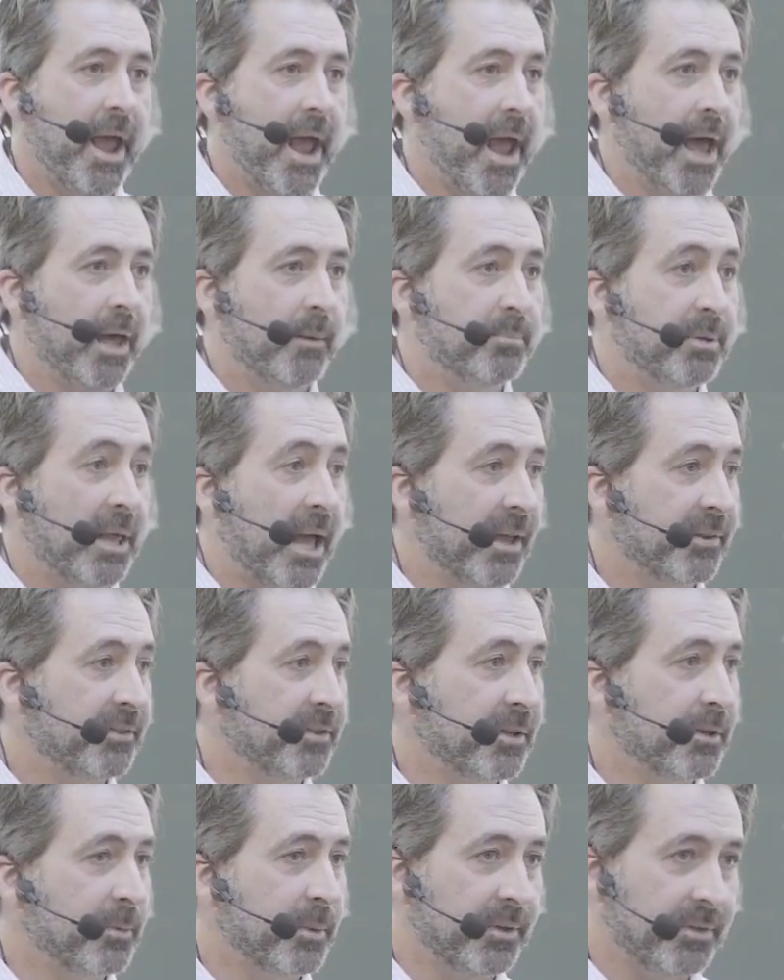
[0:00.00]
add
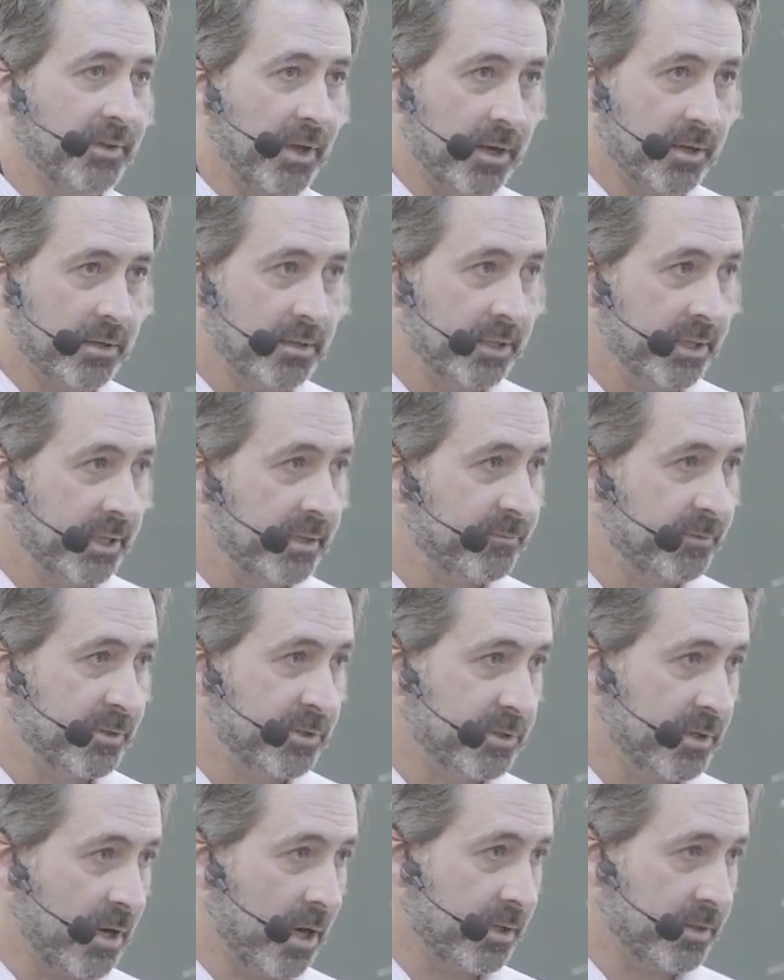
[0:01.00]
plastic recycling
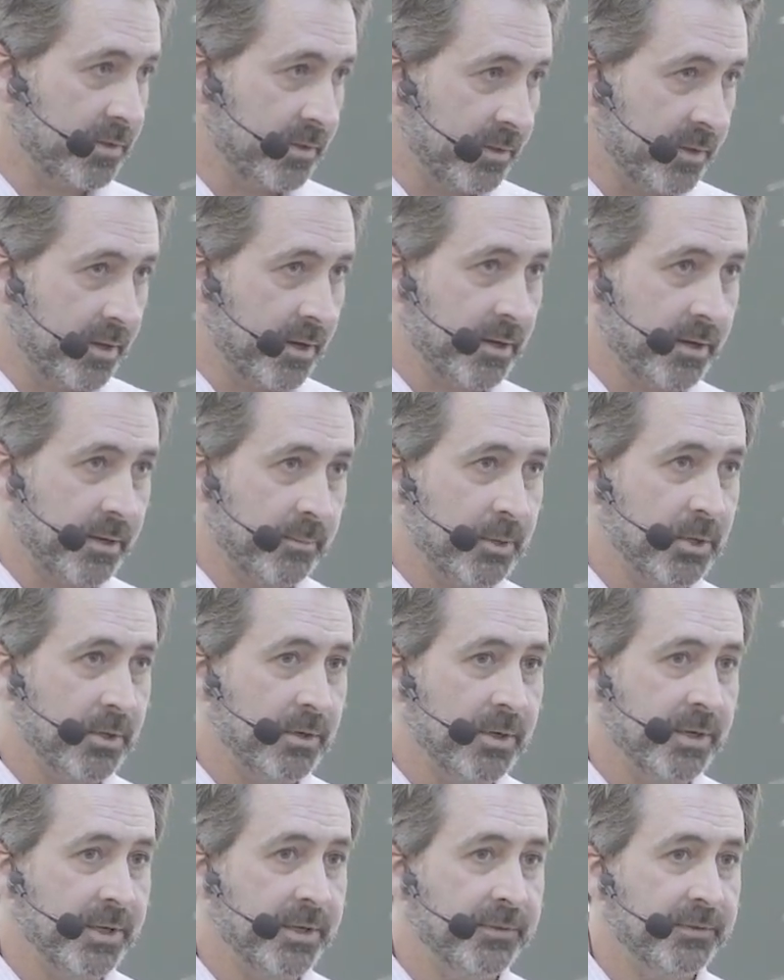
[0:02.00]
infrastructure in their
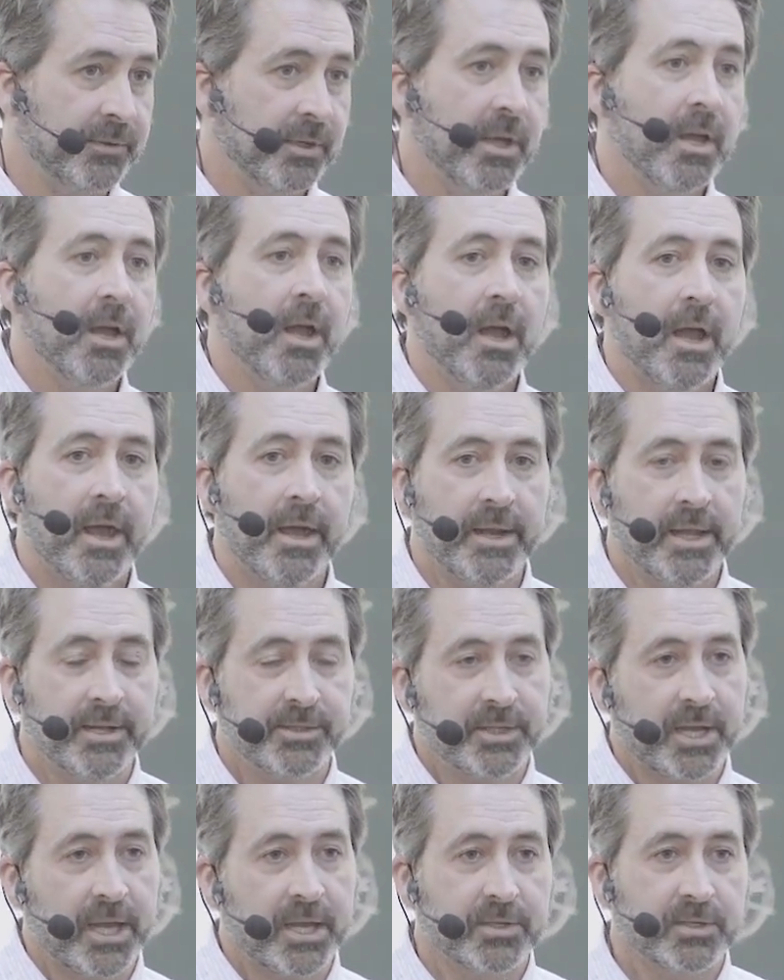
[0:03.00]
communities and
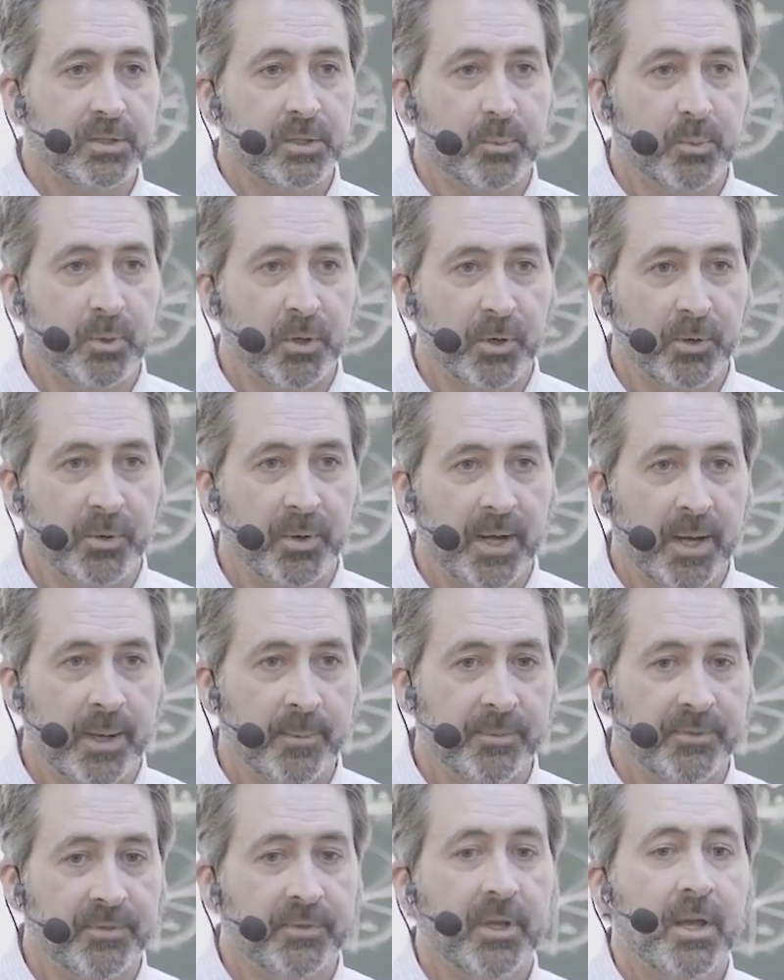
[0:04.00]
educational
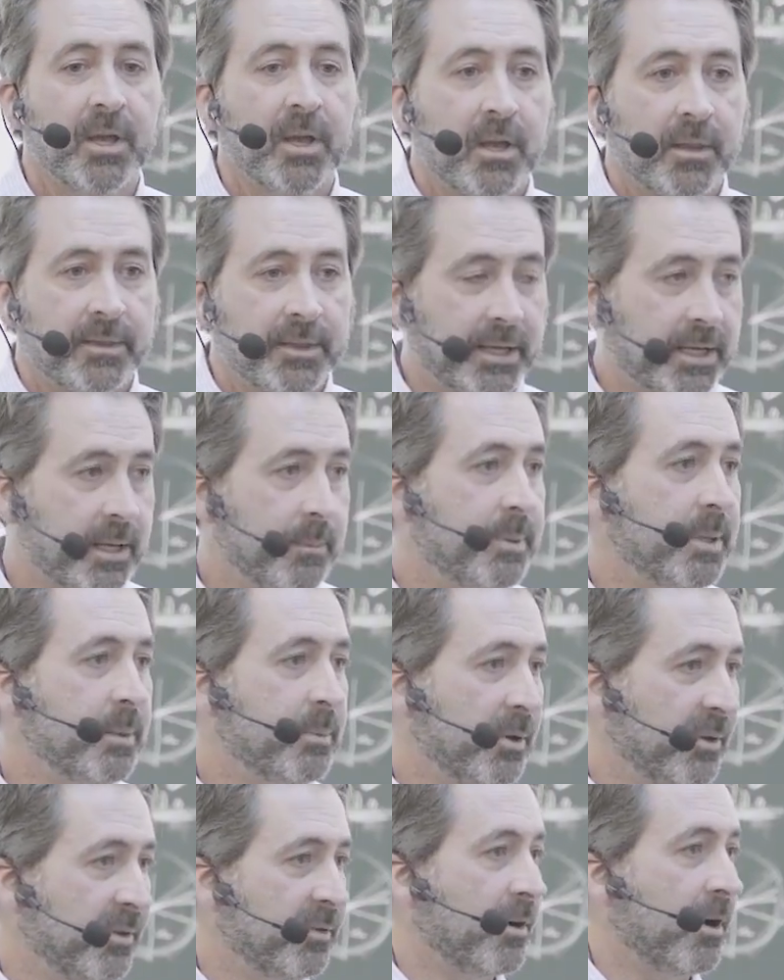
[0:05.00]
programs that get
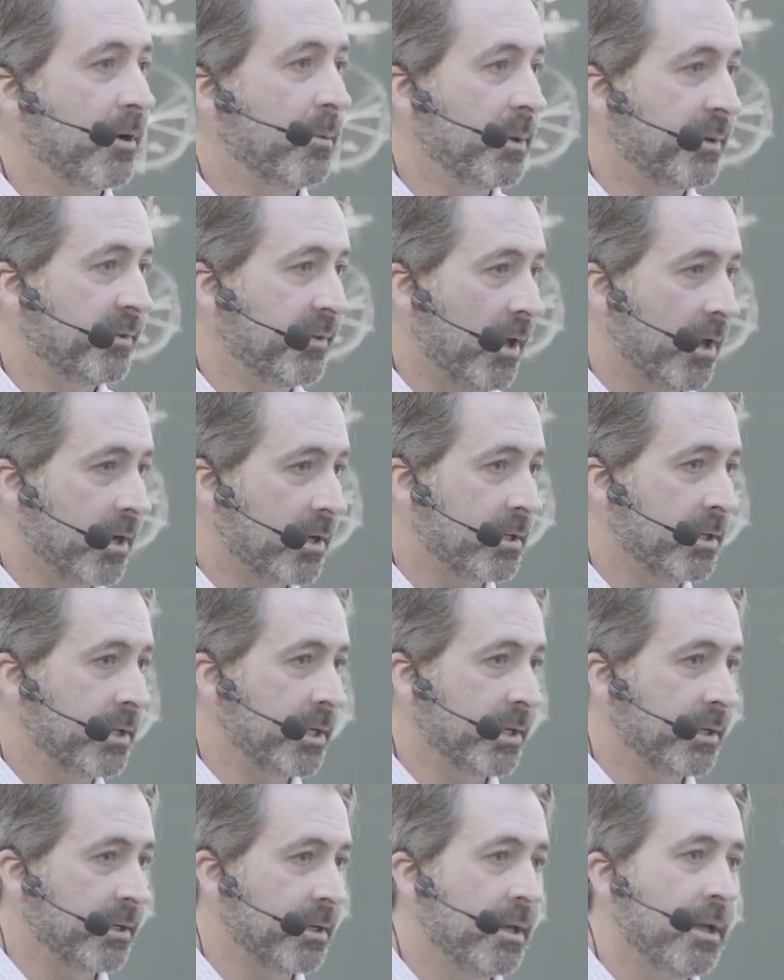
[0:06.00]
people to start
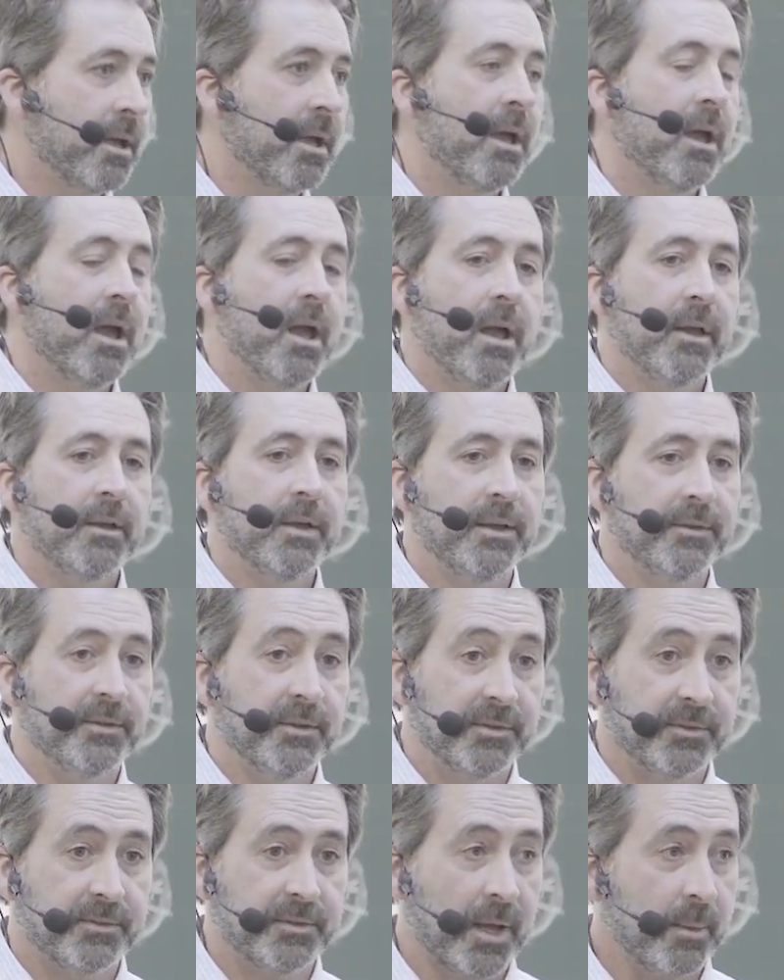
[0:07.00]
recycling and to
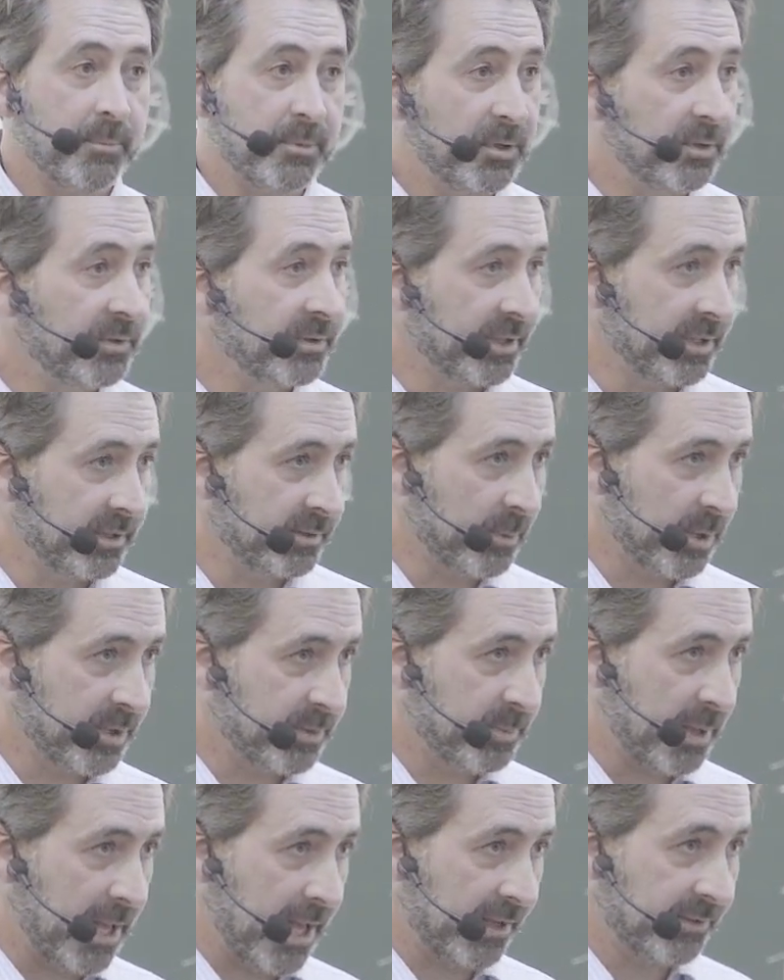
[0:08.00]
stop using as
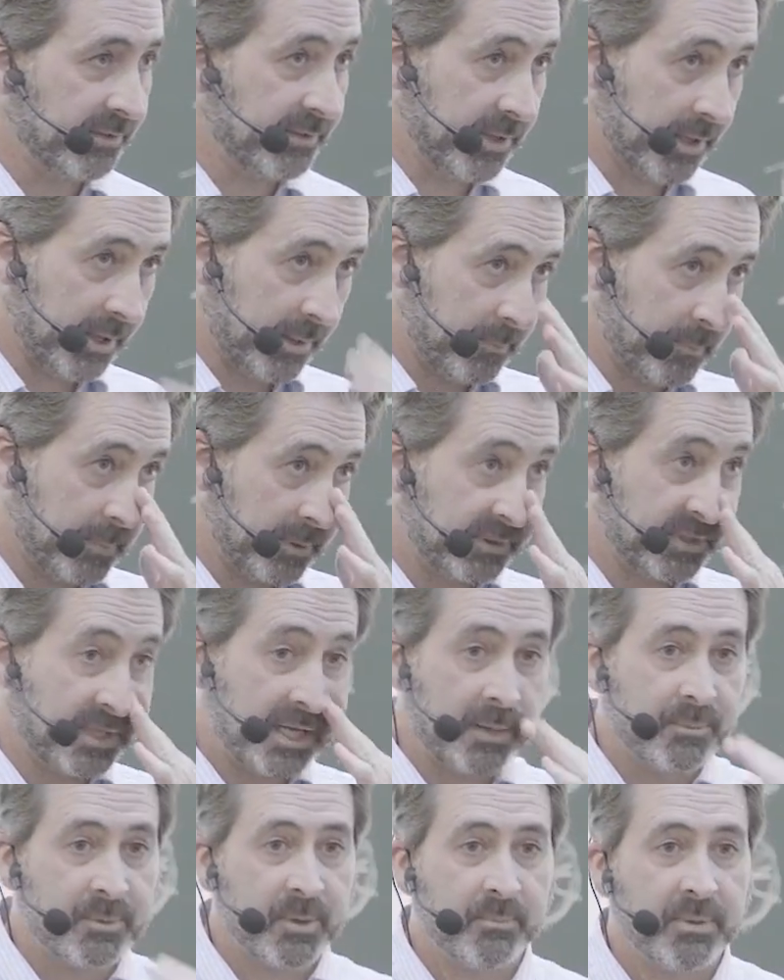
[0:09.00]
much plastic, but to
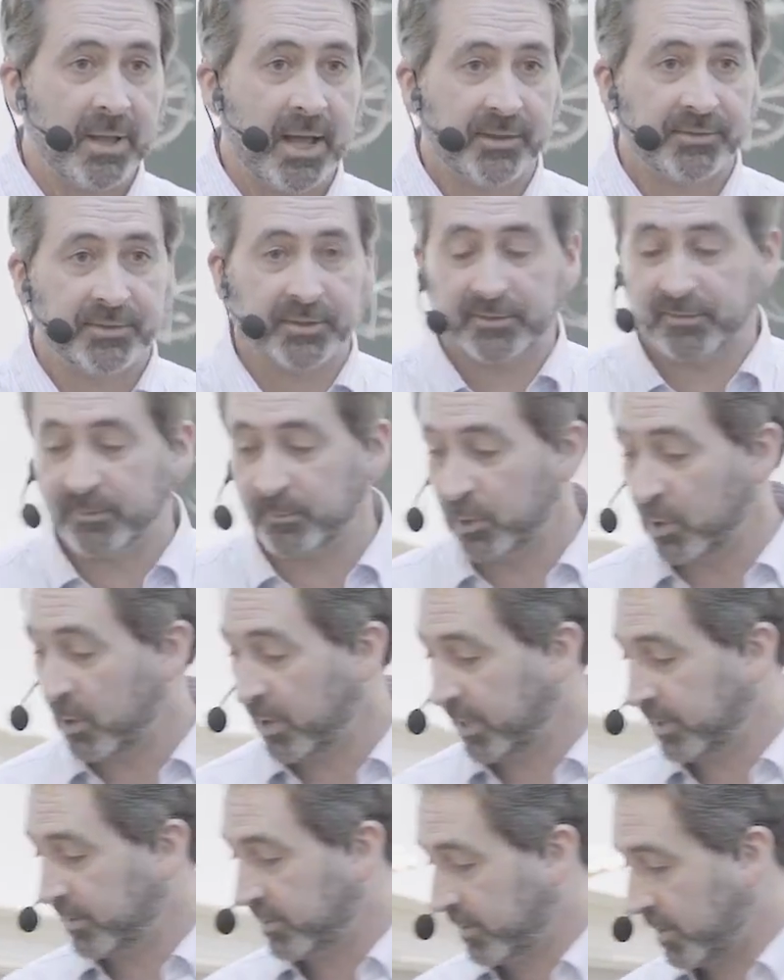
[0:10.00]
keep the plastic from
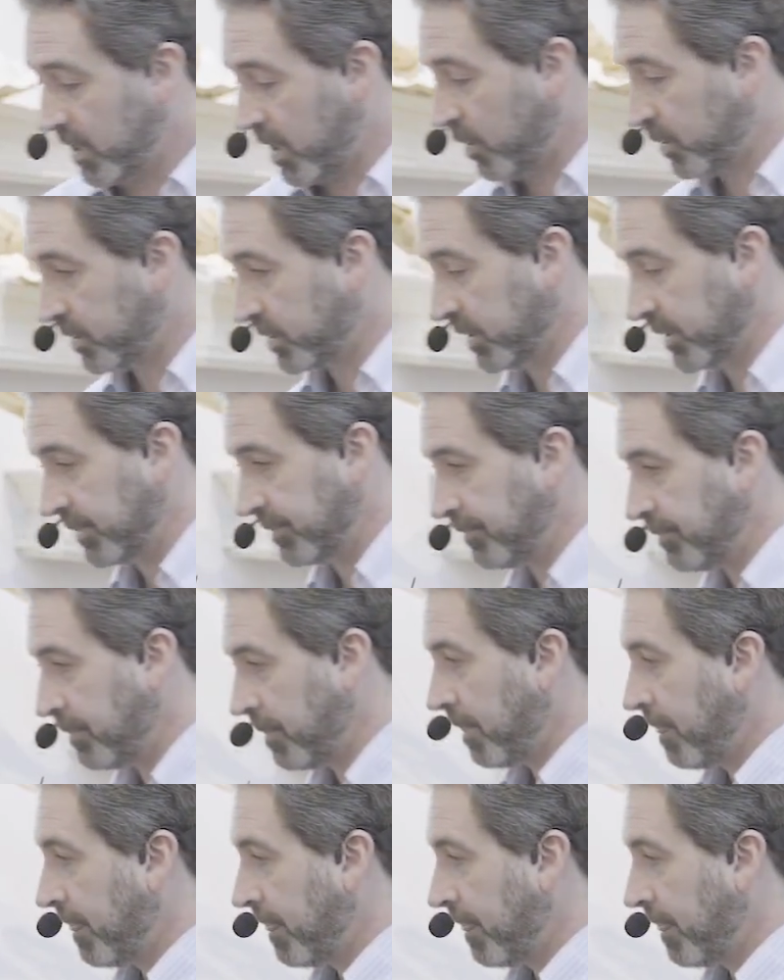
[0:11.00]
going into the ocean.